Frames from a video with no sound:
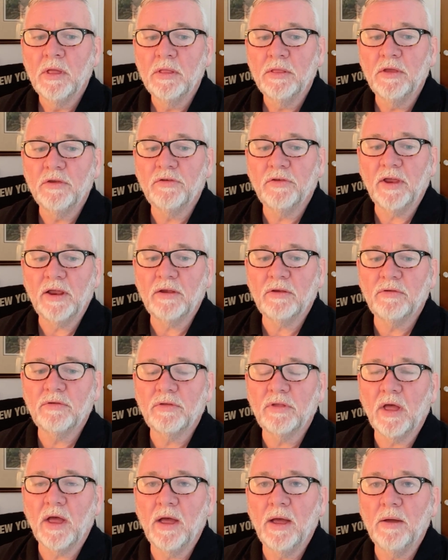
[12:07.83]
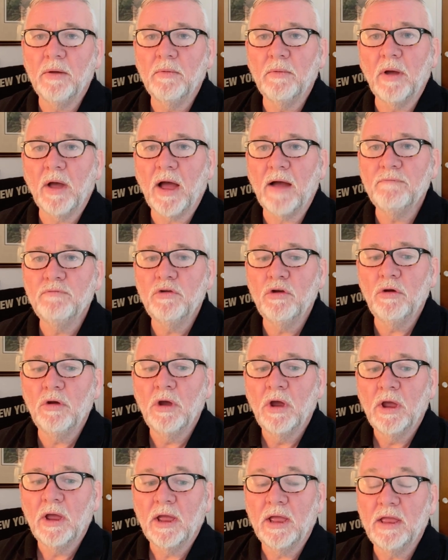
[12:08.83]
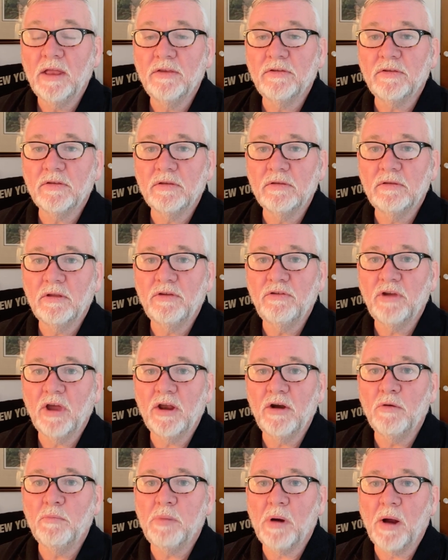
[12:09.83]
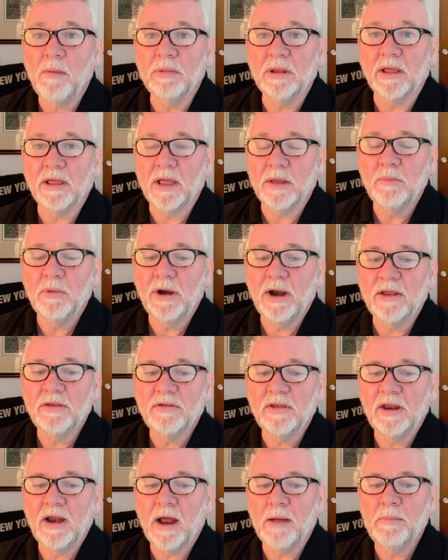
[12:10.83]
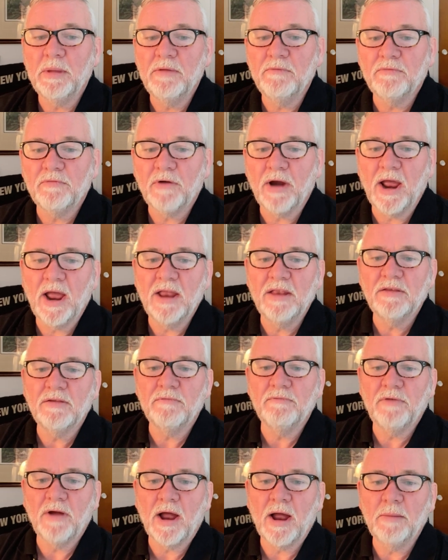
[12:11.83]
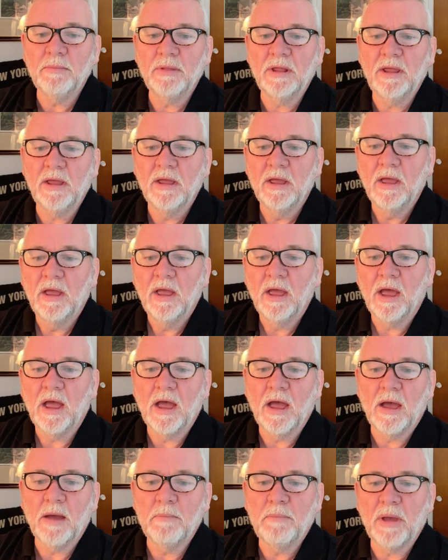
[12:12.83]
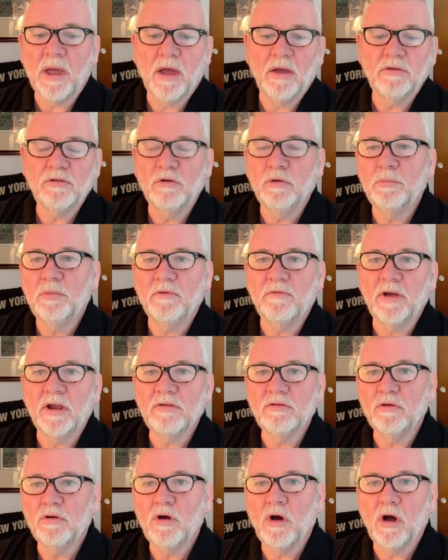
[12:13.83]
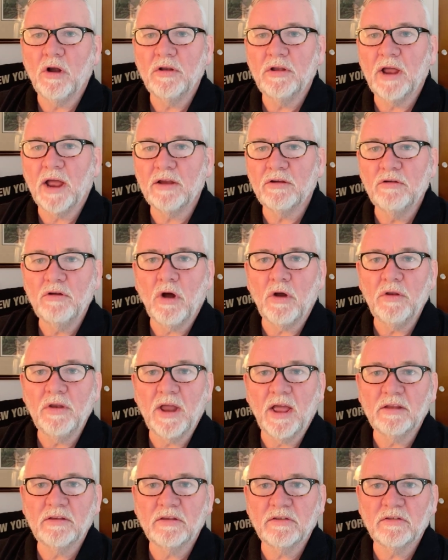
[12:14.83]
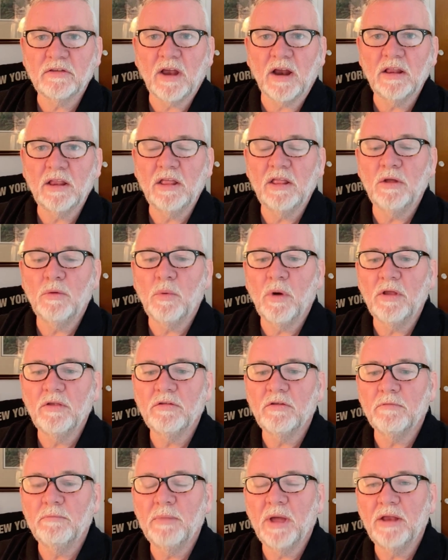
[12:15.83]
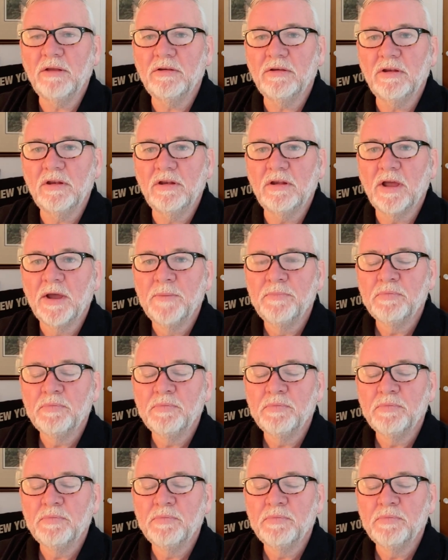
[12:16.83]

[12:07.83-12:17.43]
The sixth avenue is the general public, and when I say that, I mean friends and family, personal and professional contacts, not necessarily the ones I've mentioned.